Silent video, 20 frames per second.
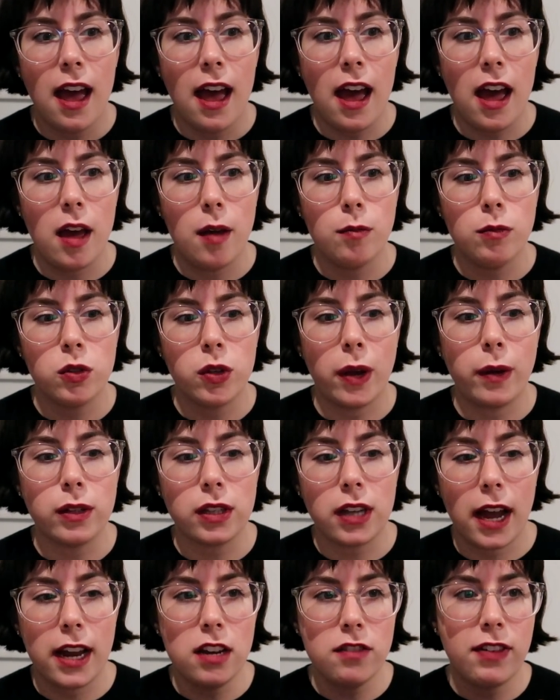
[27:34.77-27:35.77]
So I was
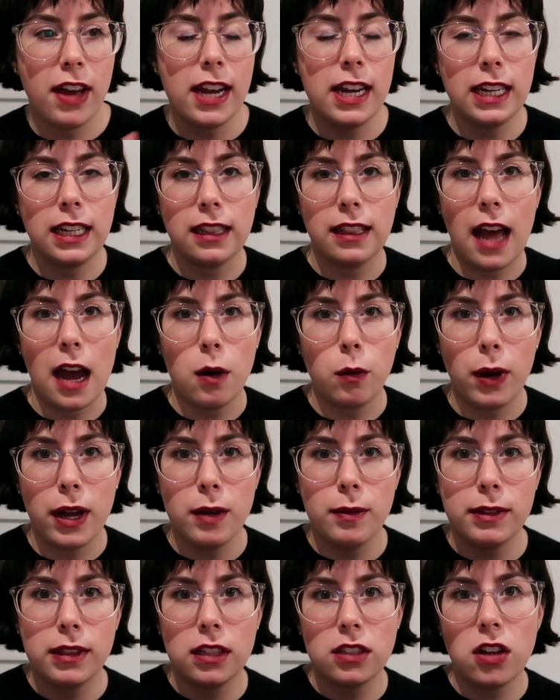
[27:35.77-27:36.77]
kind of heading that way
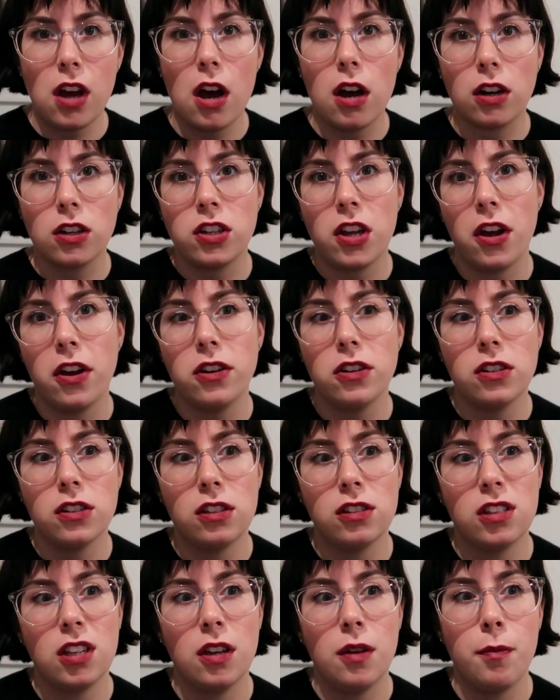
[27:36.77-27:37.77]
with the dark
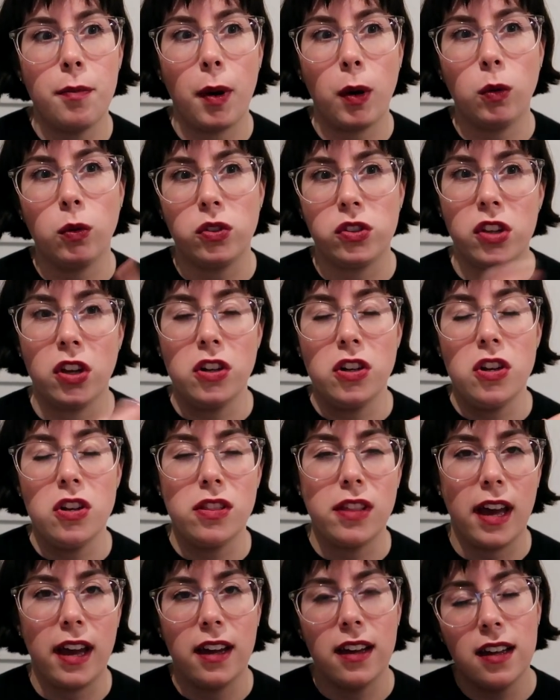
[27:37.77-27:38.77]
tones, but also knew
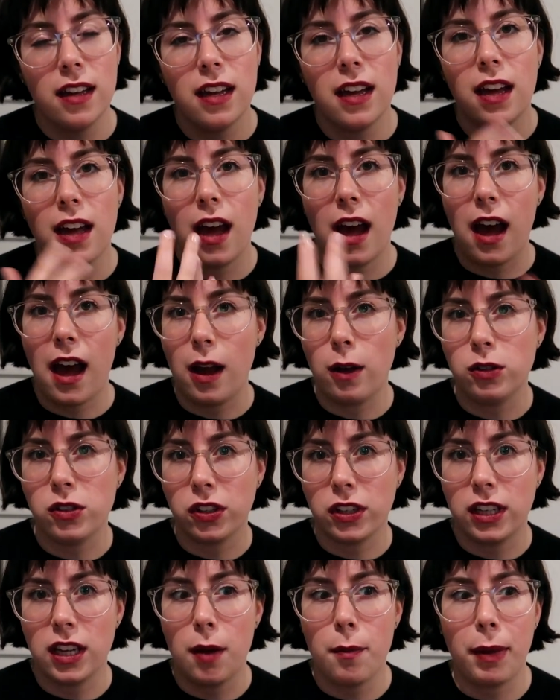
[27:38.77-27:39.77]
that I was
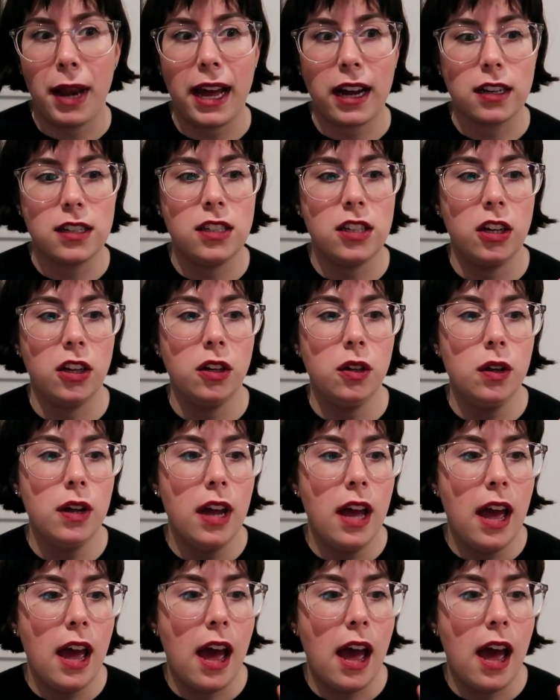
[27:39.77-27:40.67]
looking at black too.